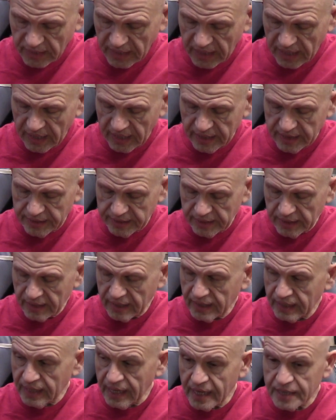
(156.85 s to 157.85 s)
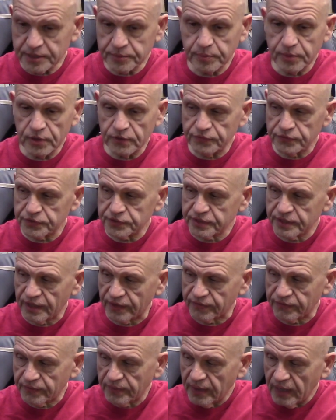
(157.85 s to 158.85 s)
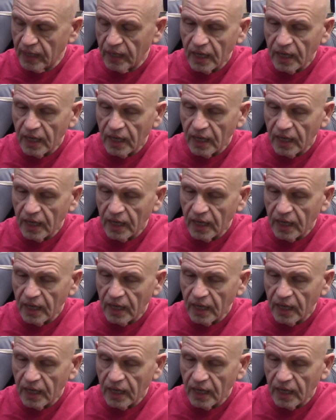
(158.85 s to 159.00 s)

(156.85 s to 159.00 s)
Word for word: And uh, yeah, it's beautiful stuff.